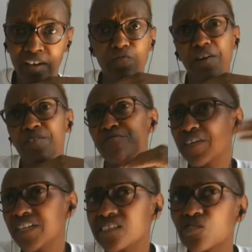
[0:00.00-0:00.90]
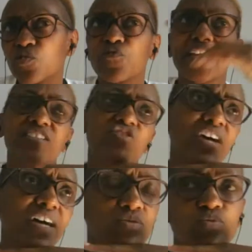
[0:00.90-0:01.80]
Very thin. So you find a
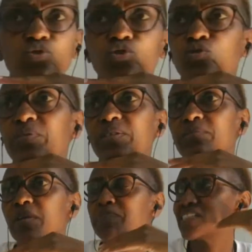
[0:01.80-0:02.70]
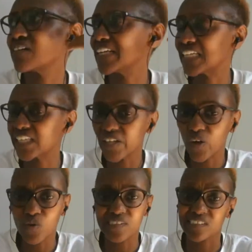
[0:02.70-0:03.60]
child who should be maybe 7
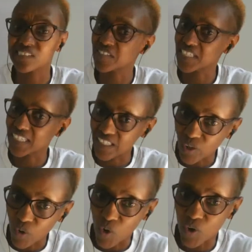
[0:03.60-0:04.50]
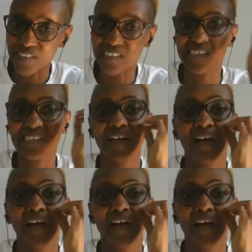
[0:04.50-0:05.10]
kilos is 3 kilos